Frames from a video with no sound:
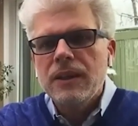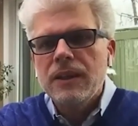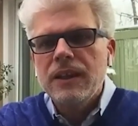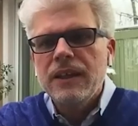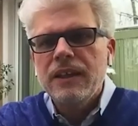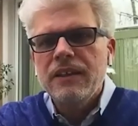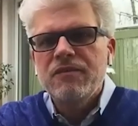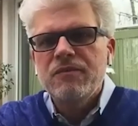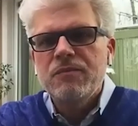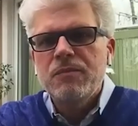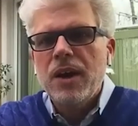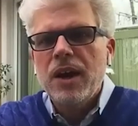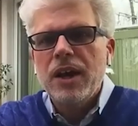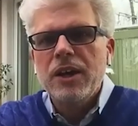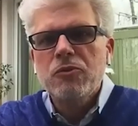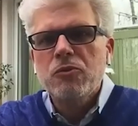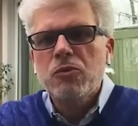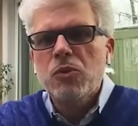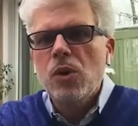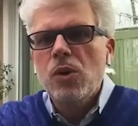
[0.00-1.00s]
If my
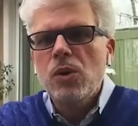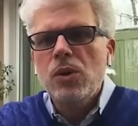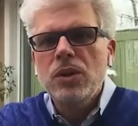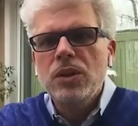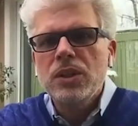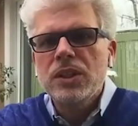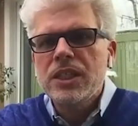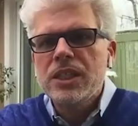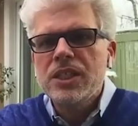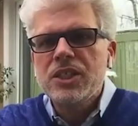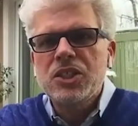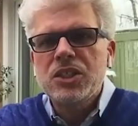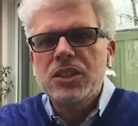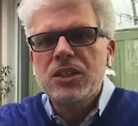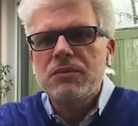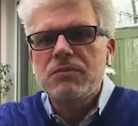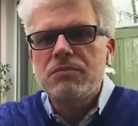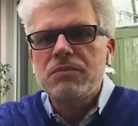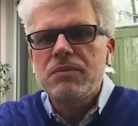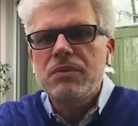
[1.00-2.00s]
role is
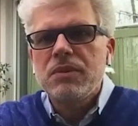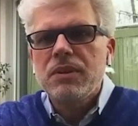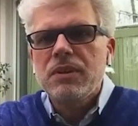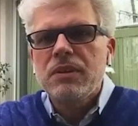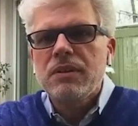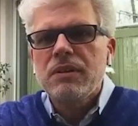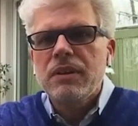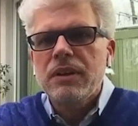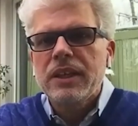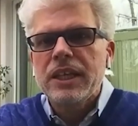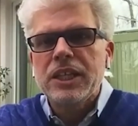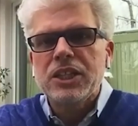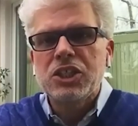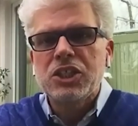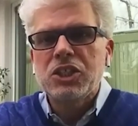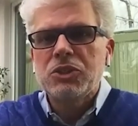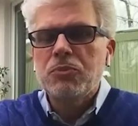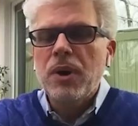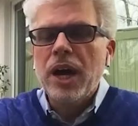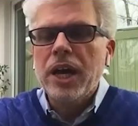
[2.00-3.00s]
to
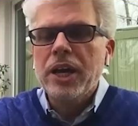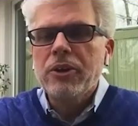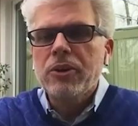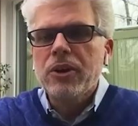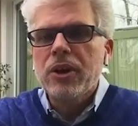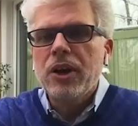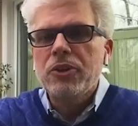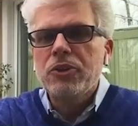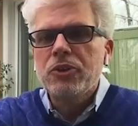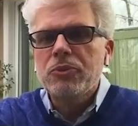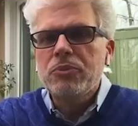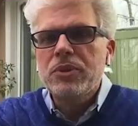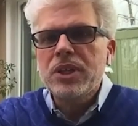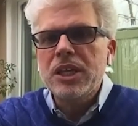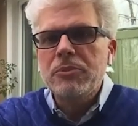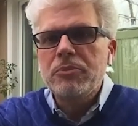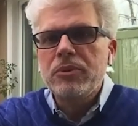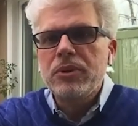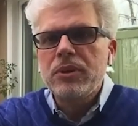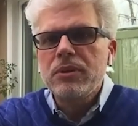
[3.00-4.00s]
inspire other
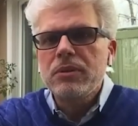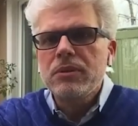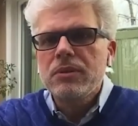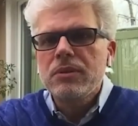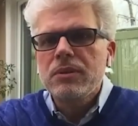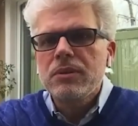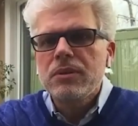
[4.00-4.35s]
people,